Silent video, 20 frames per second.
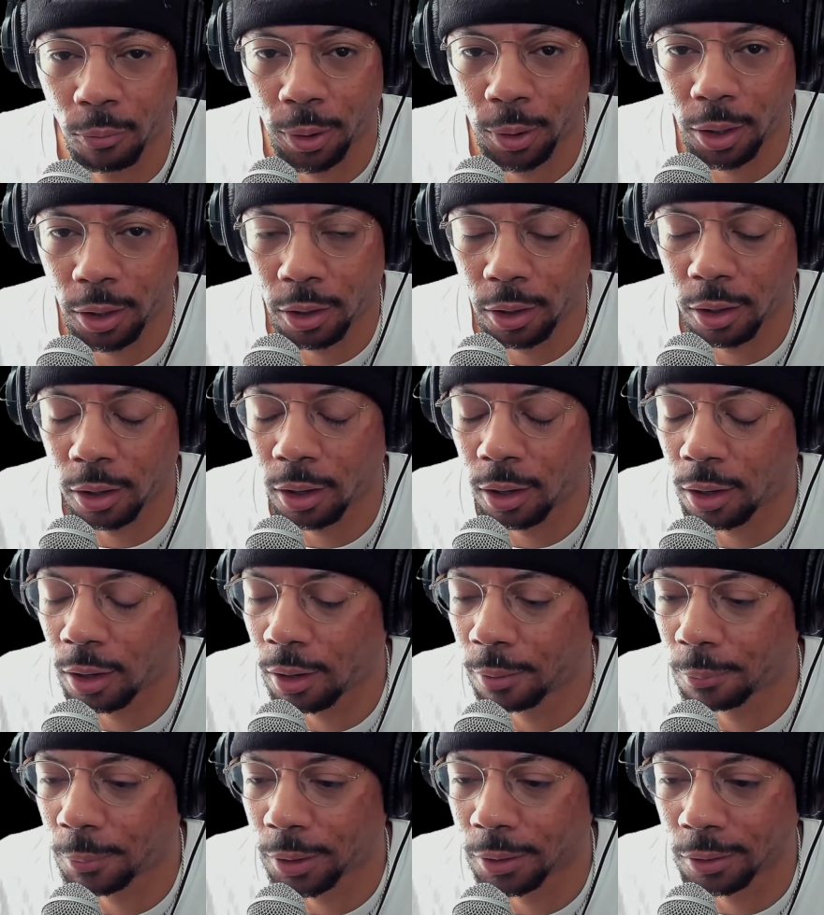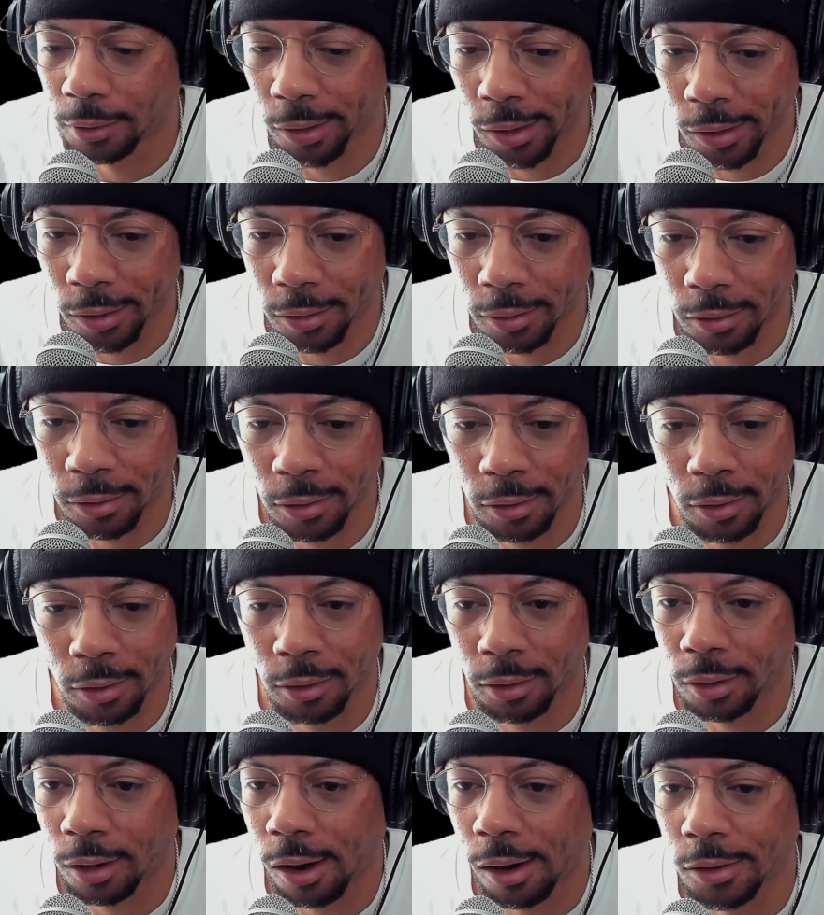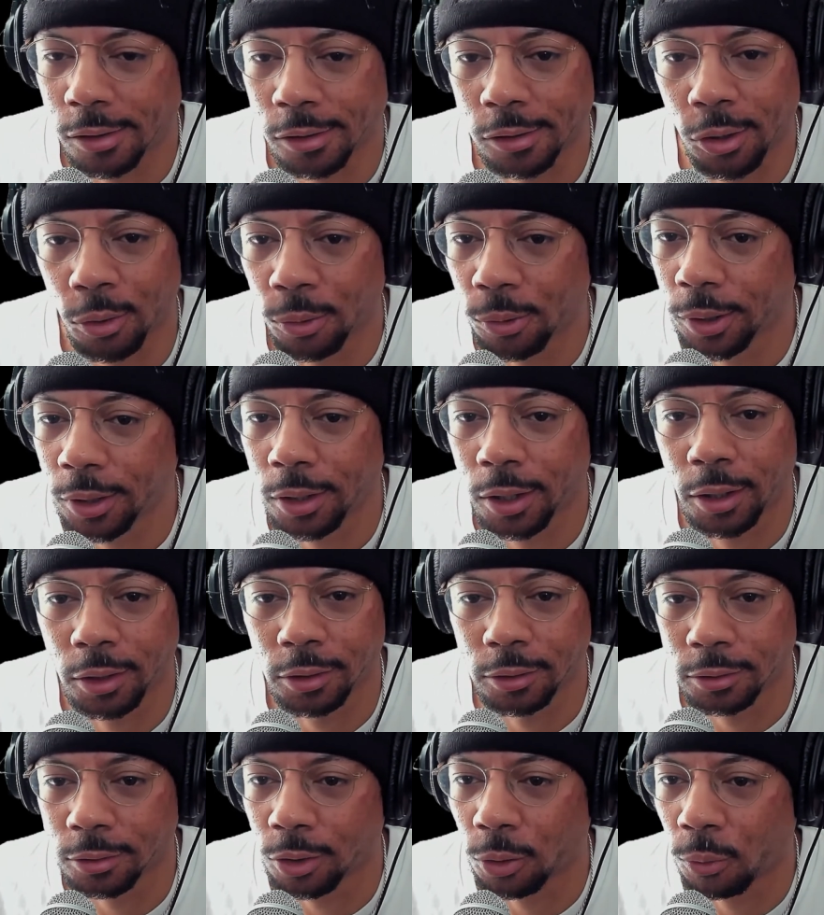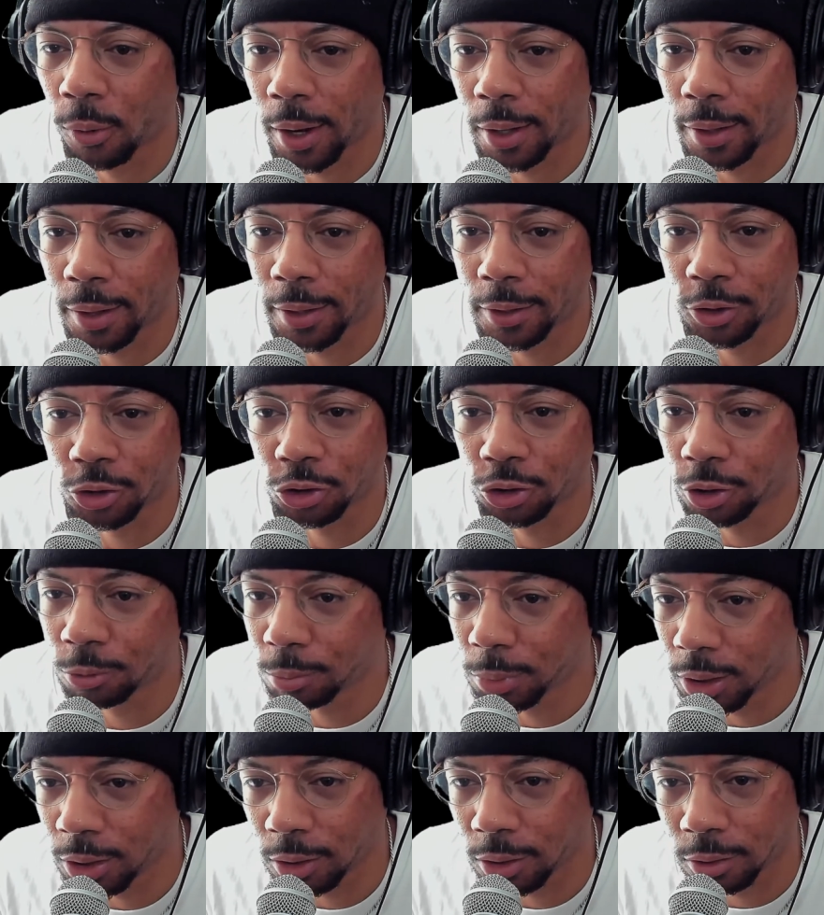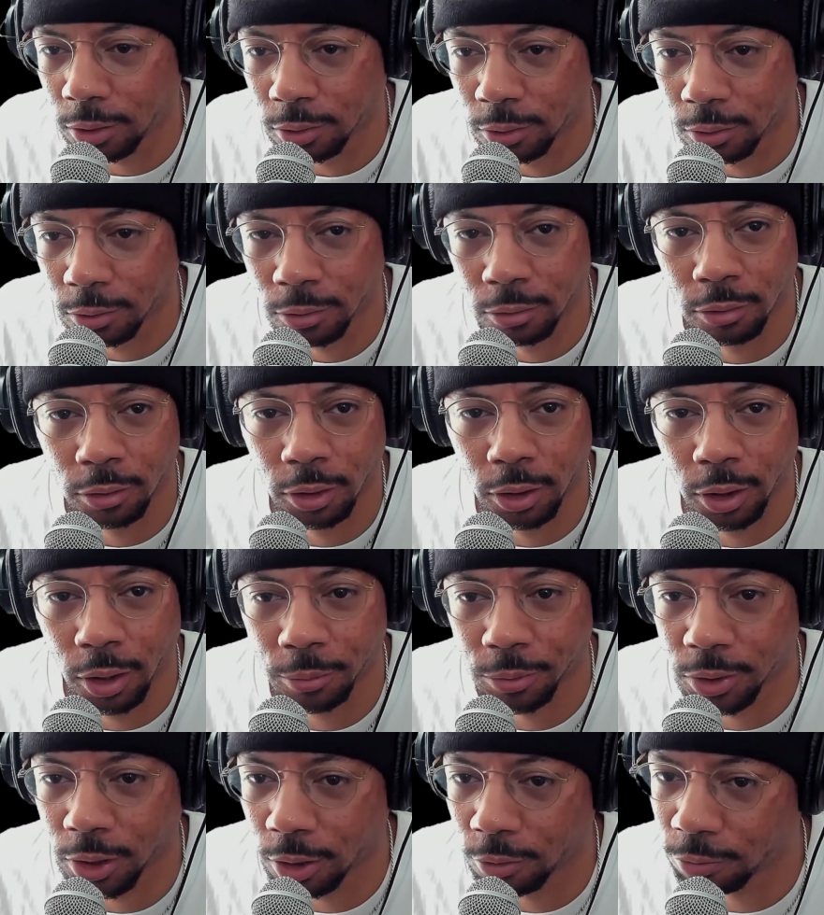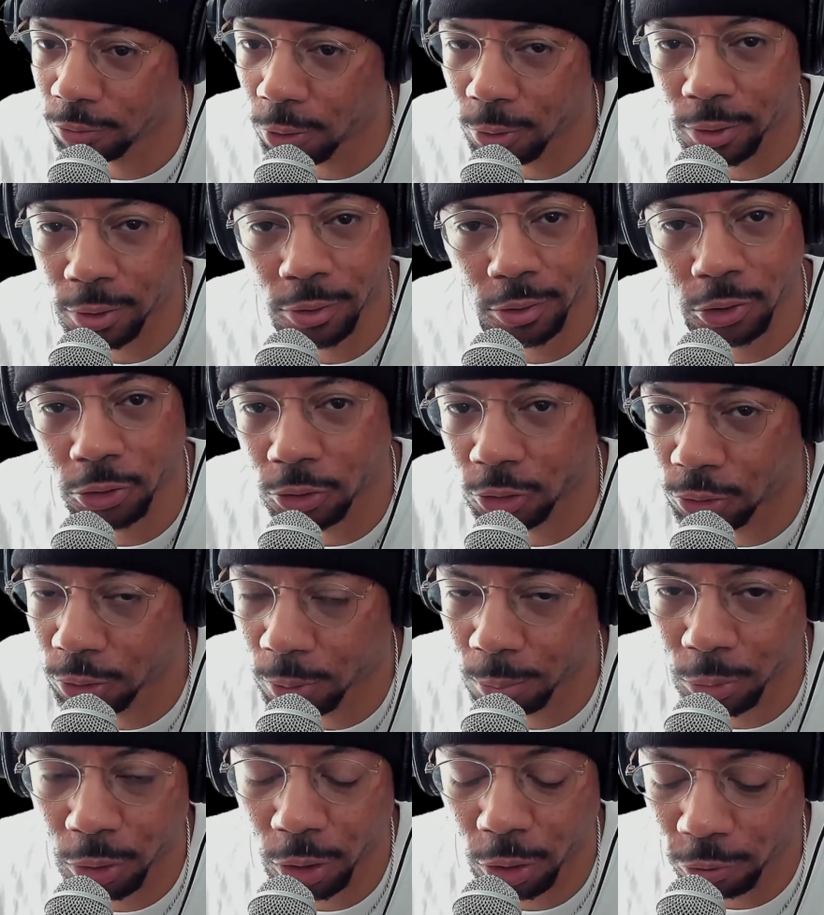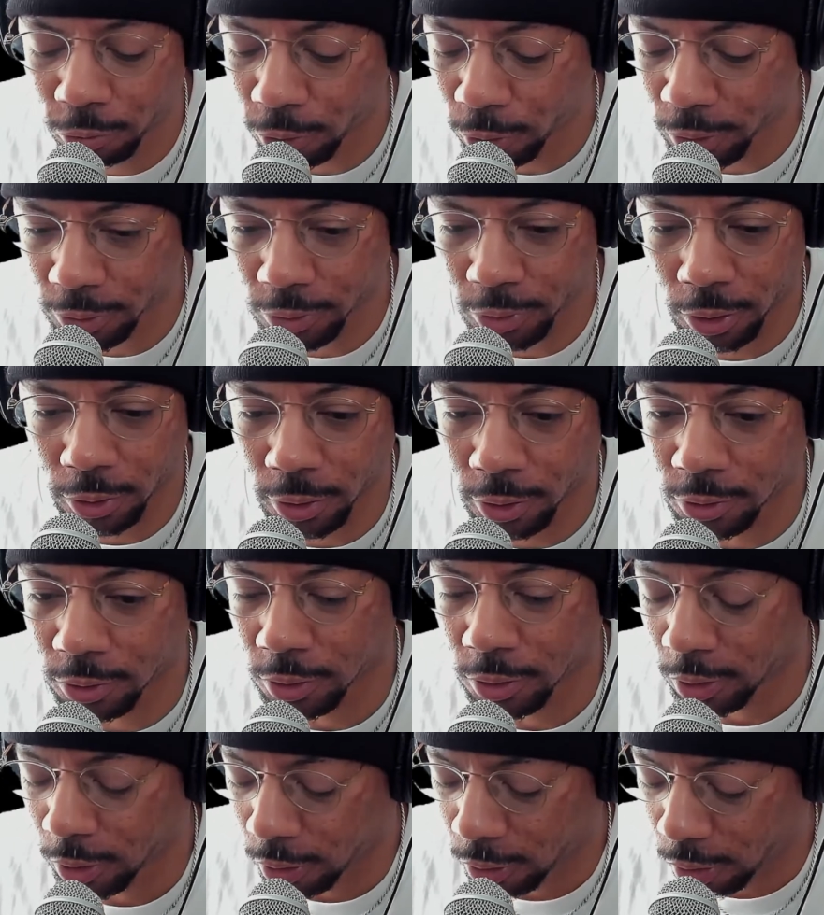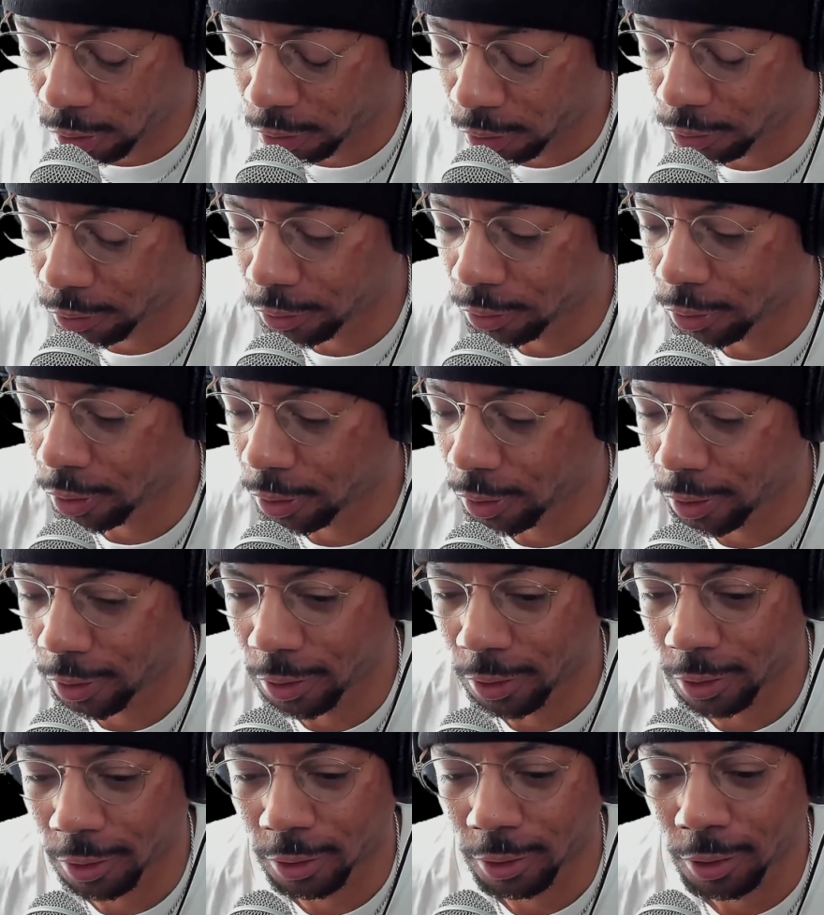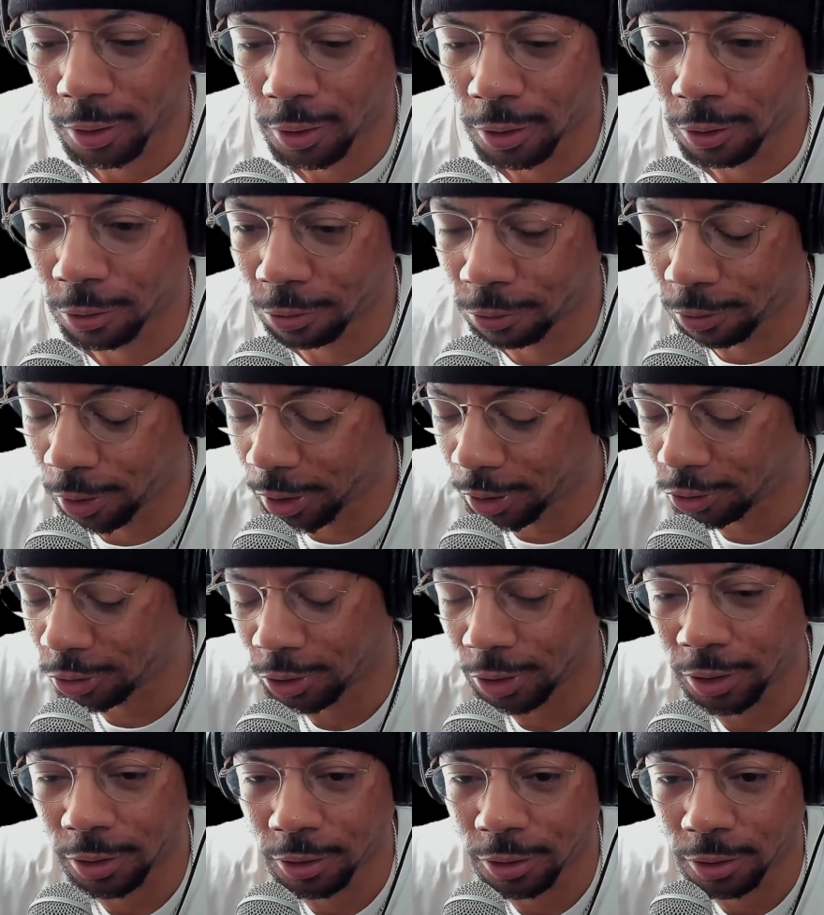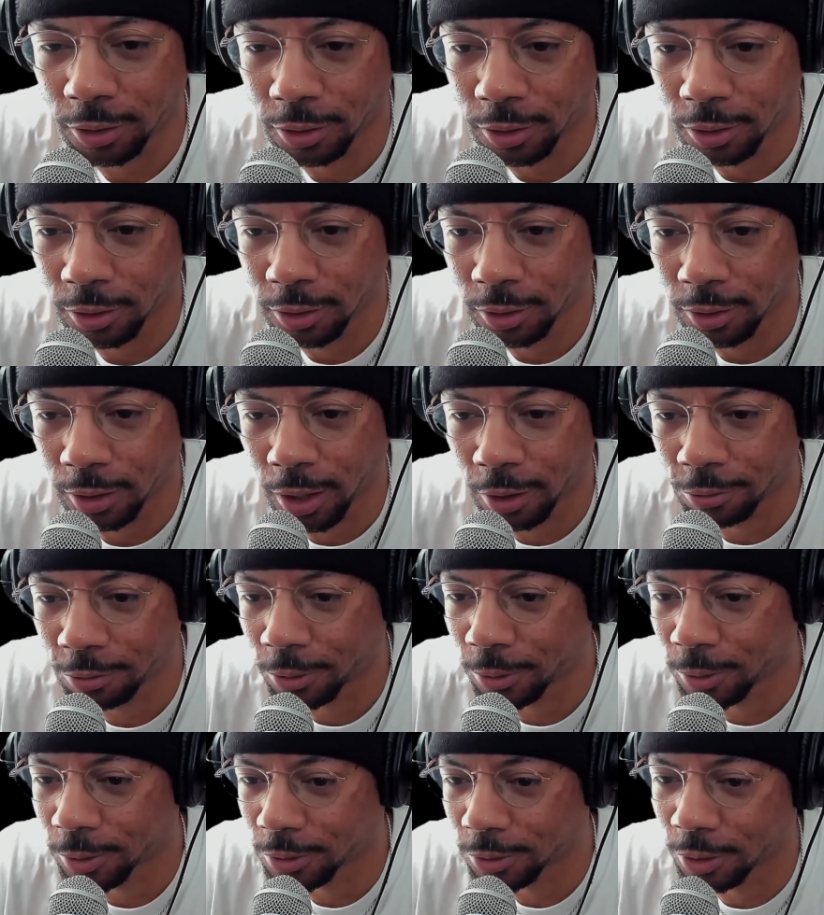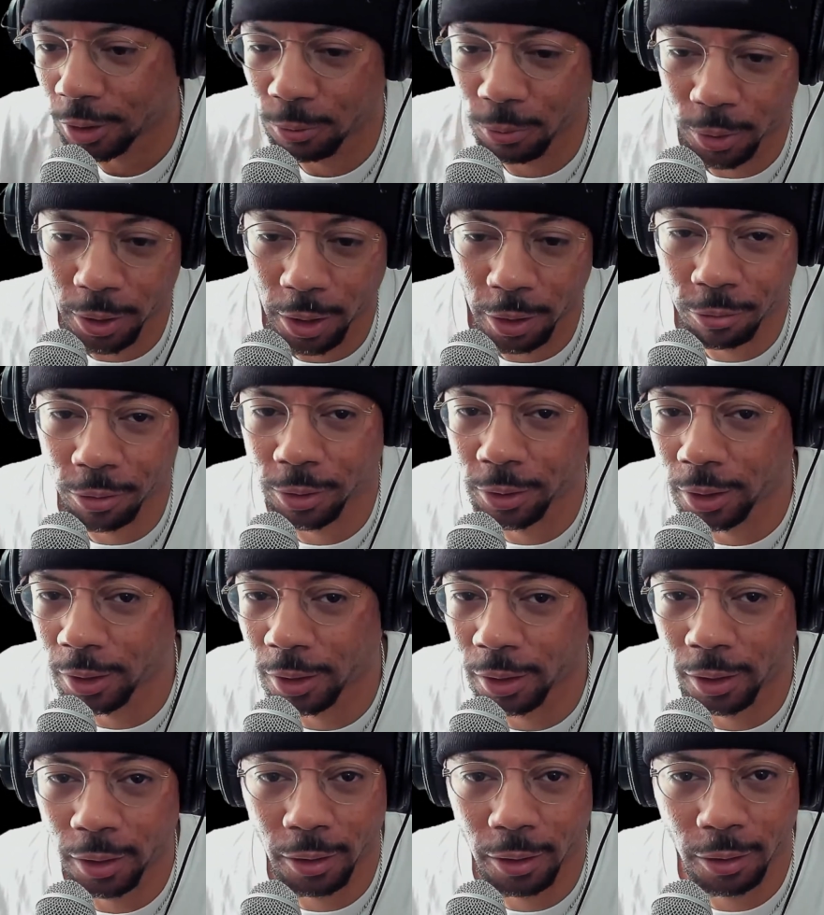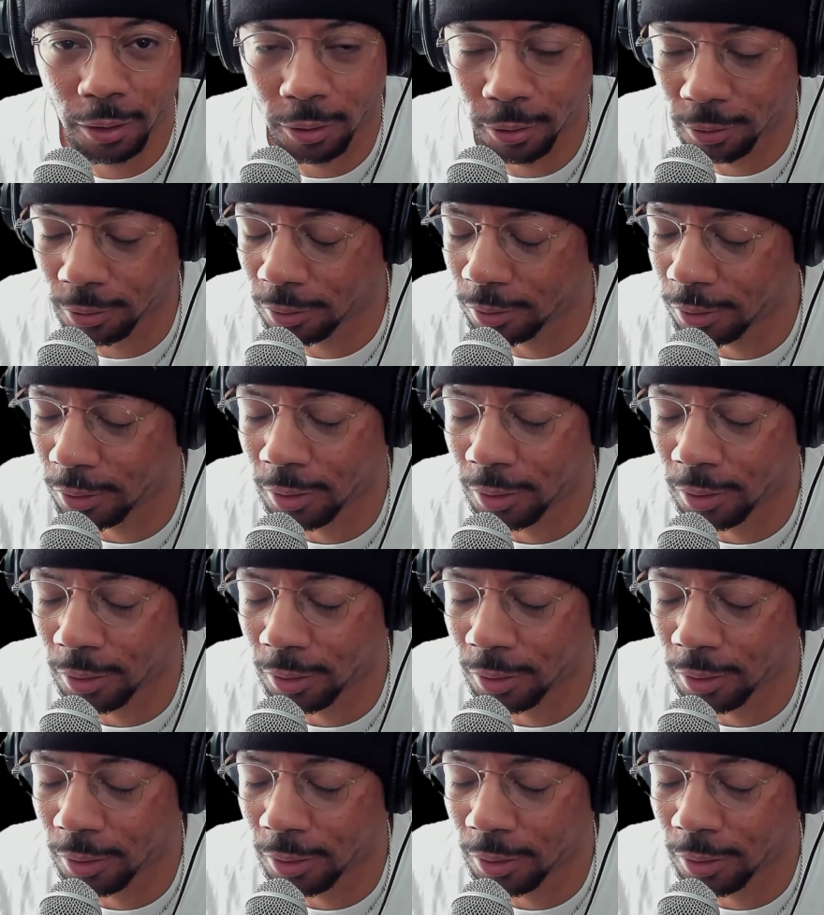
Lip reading: we again are doing it the way that it should be. You know what I'm saying? Focused on the crypto, focused on the fake shit, not focused on whatever the hell